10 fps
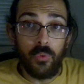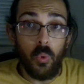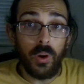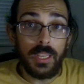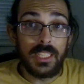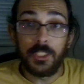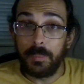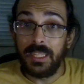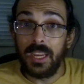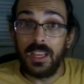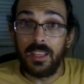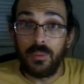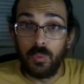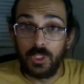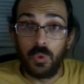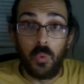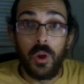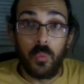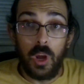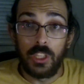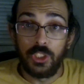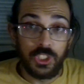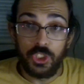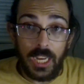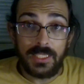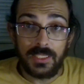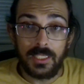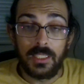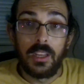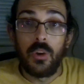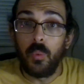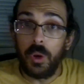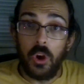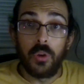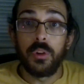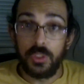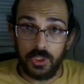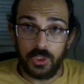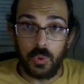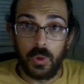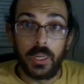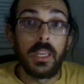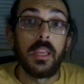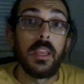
Voorhees because, was the one watching Jason. We all know the story.